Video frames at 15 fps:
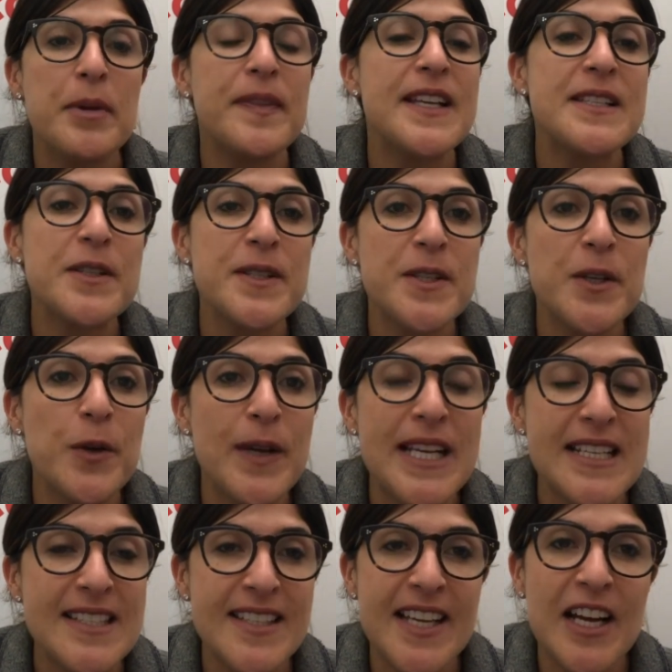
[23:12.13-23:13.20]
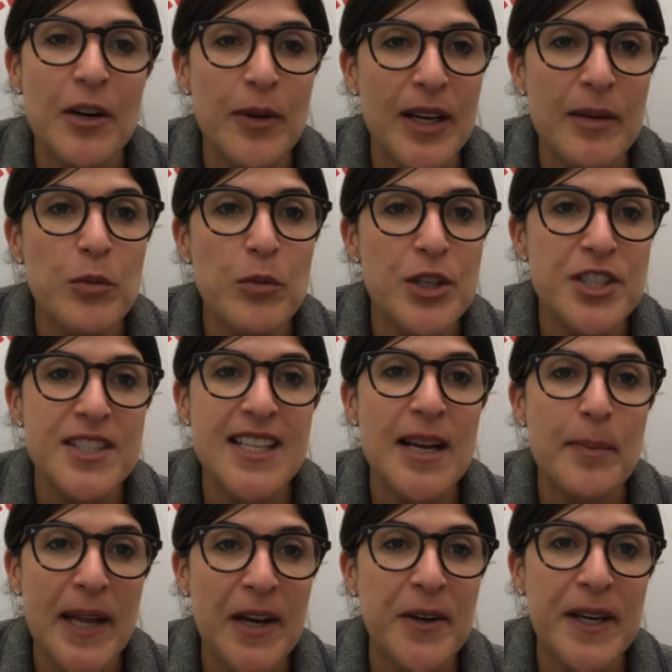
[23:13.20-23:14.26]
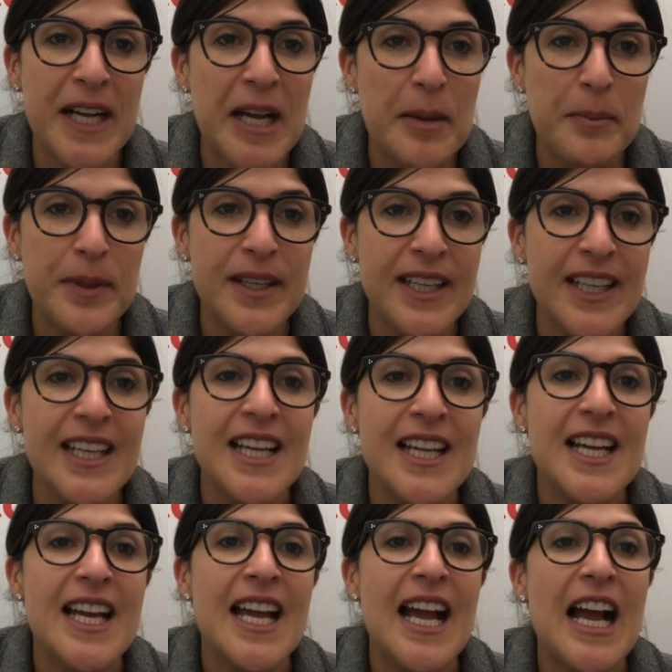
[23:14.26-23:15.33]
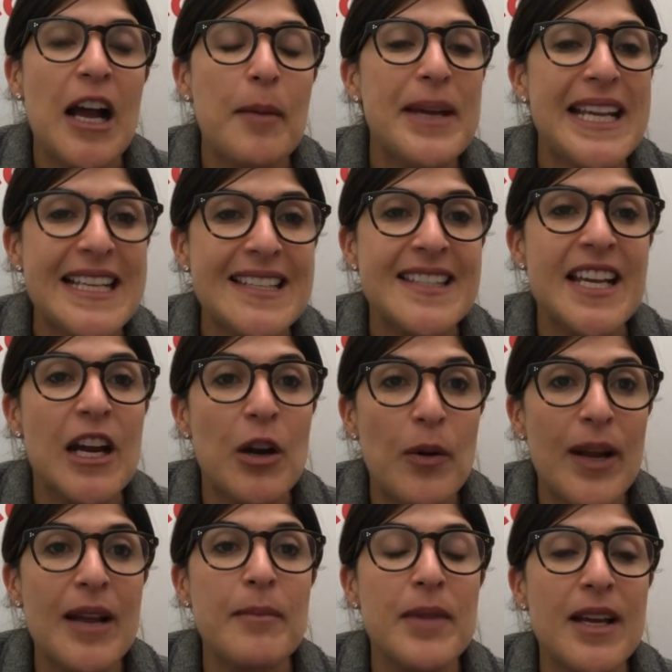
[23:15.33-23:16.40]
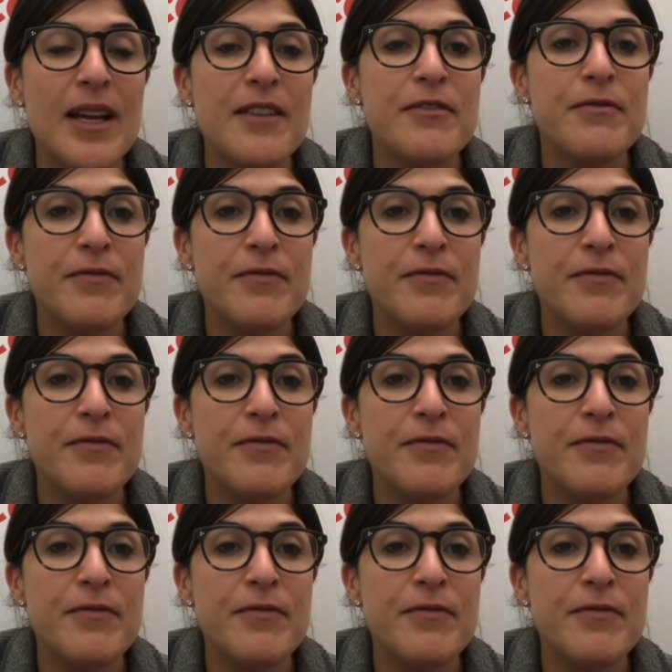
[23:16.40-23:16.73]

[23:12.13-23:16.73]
But then also eCRM, which is our parent company. Yep. eCRM